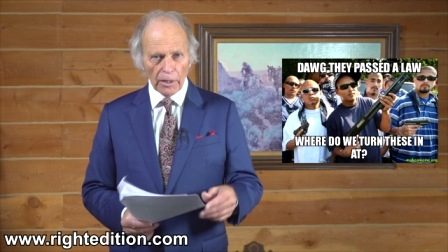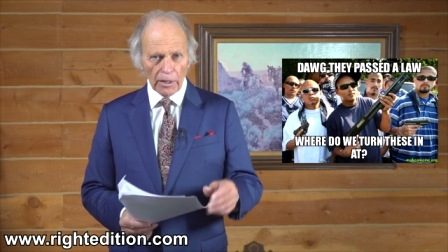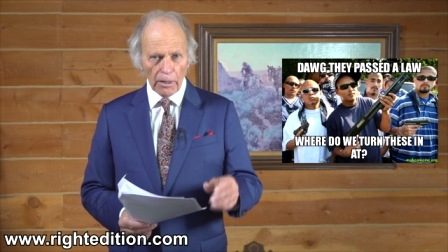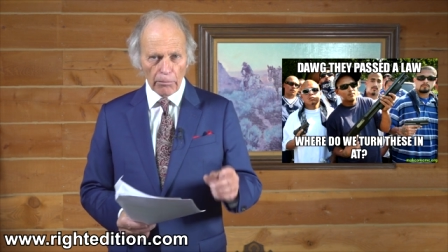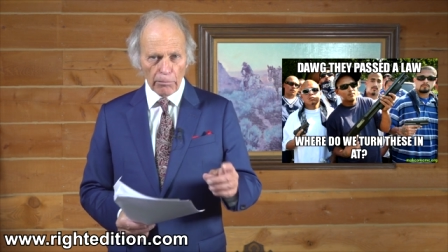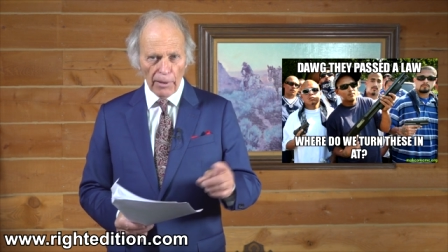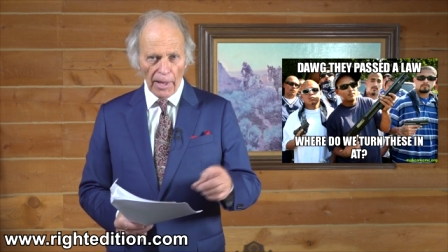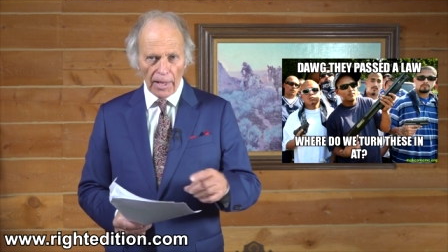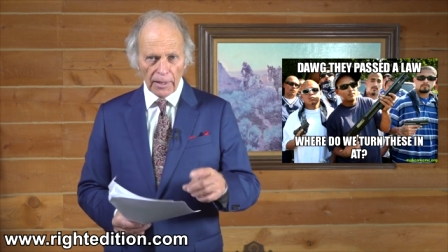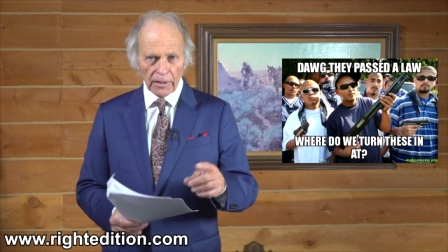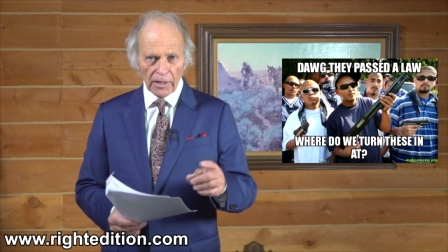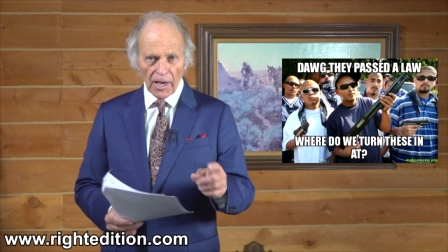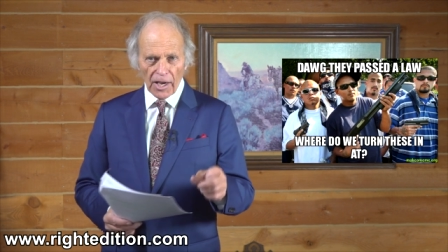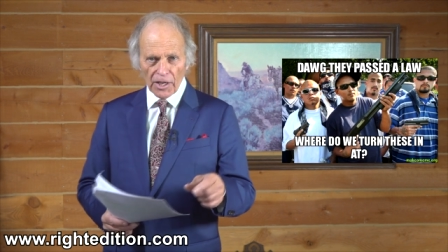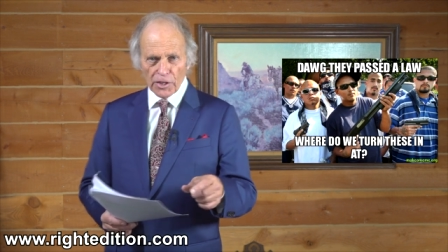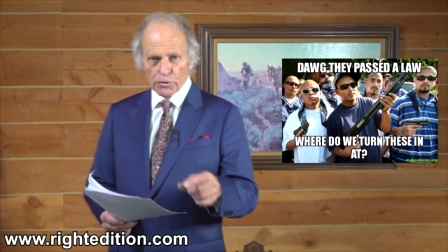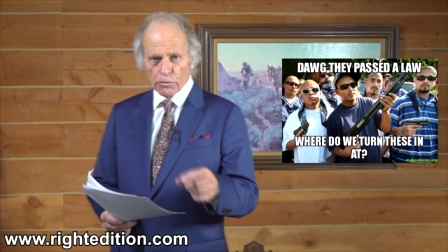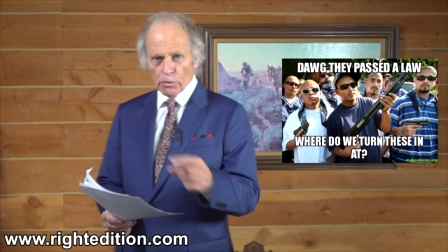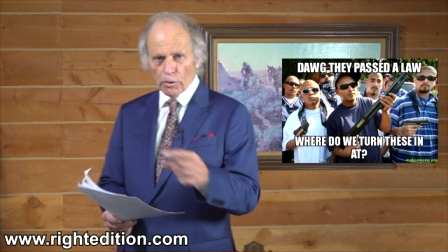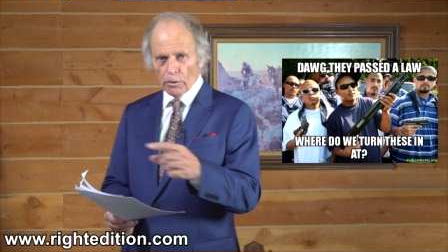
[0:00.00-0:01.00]
and that bad
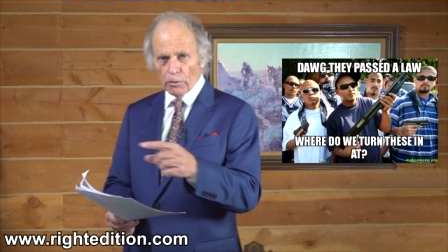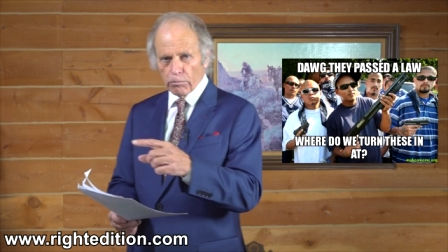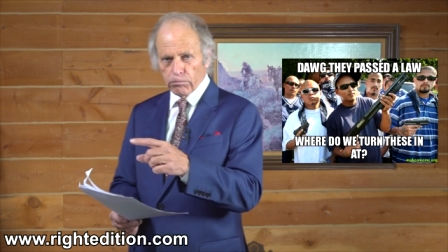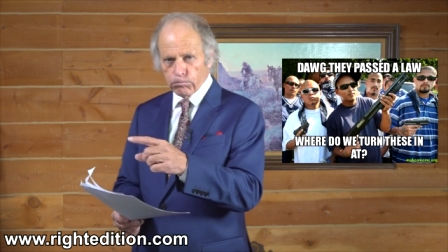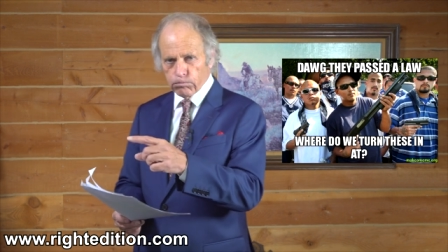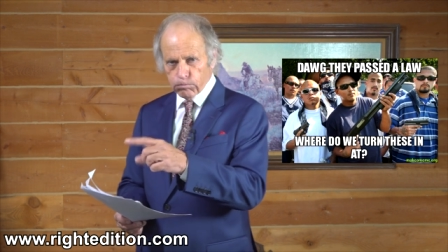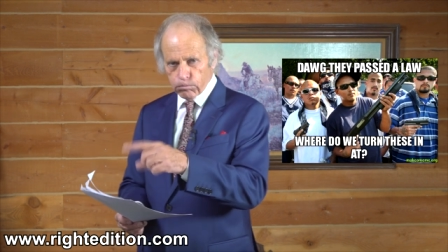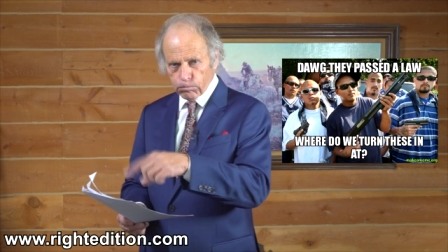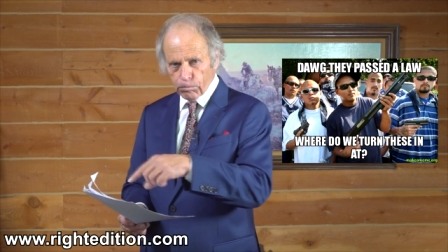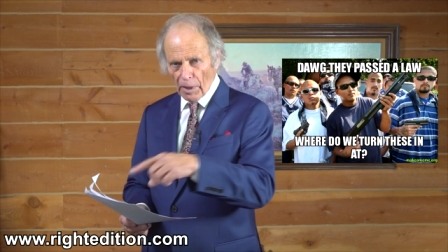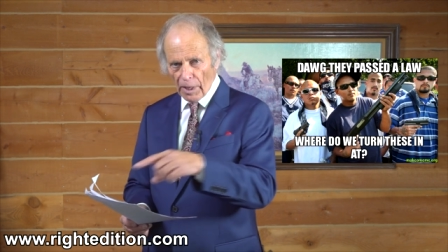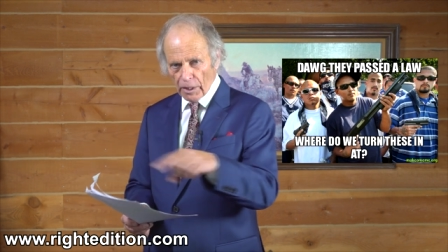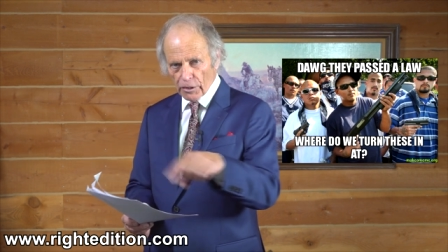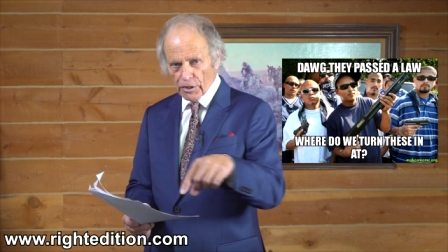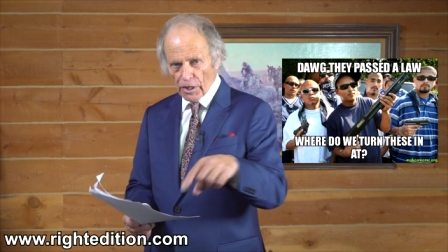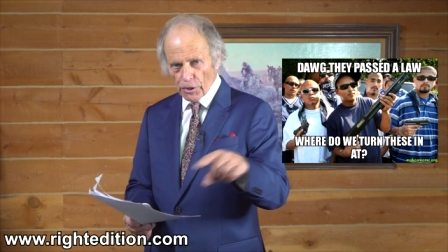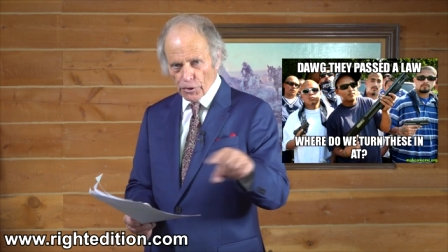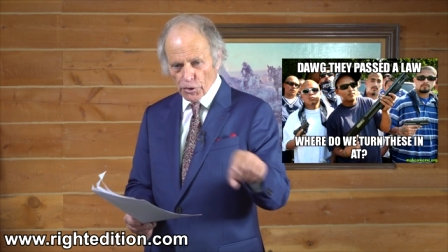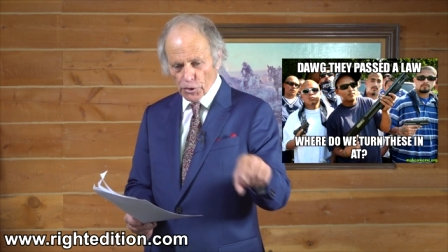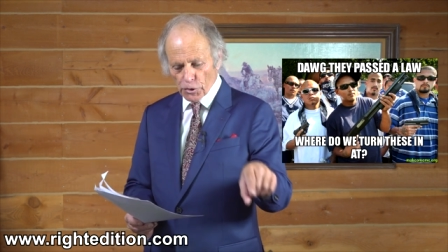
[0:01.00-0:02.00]
guys will pay
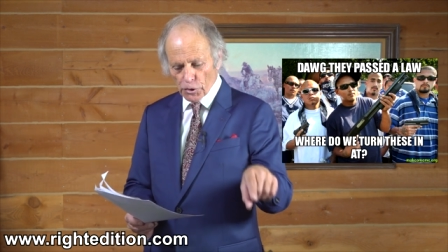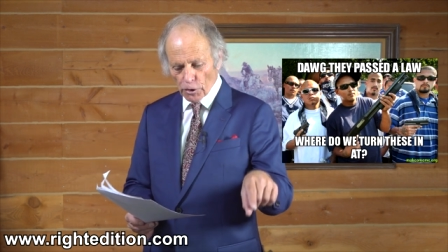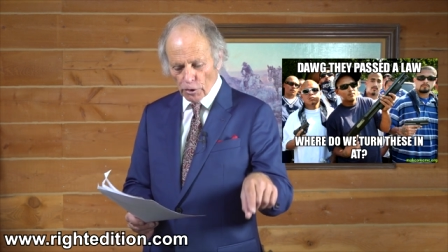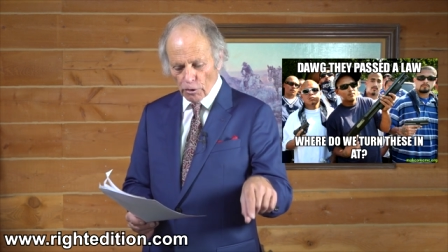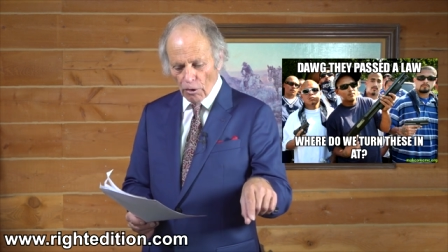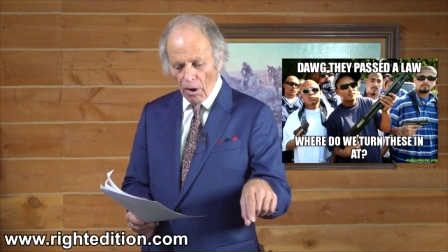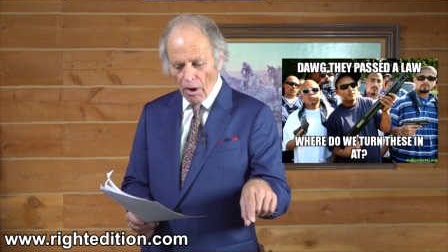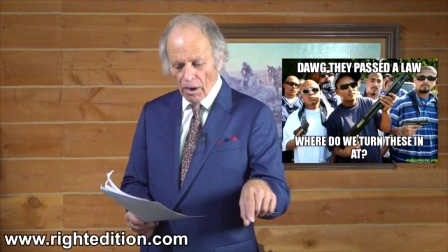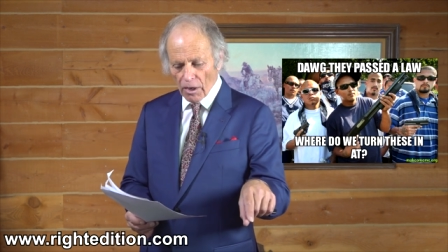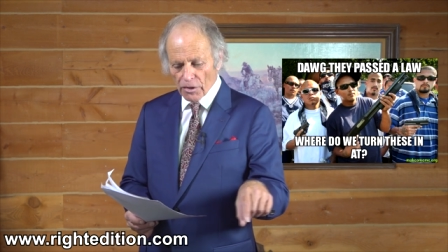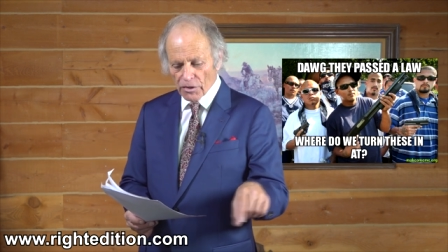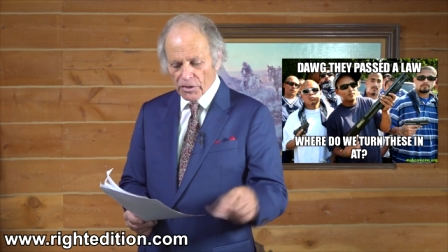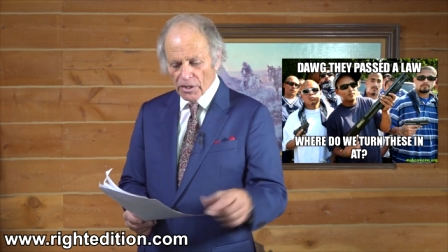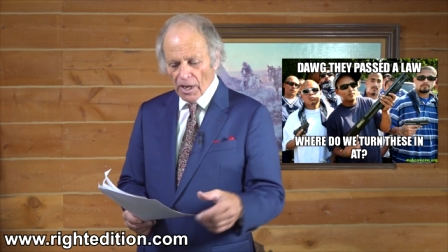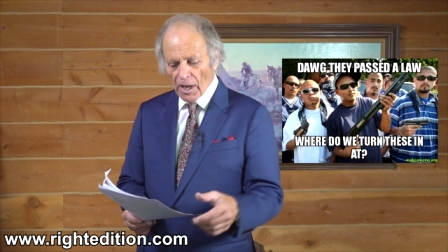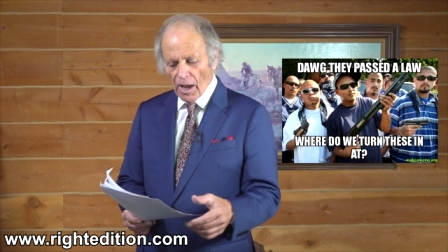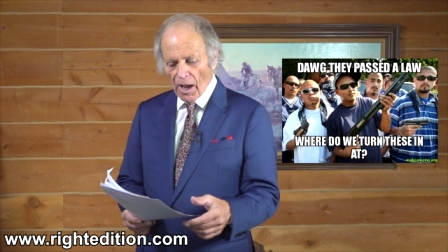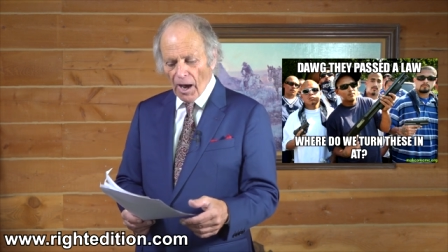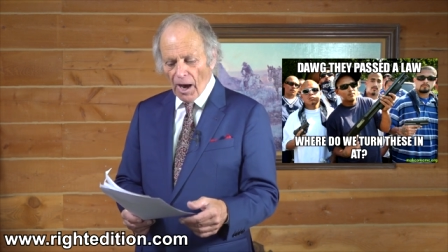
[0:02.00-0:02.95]
attention to laws.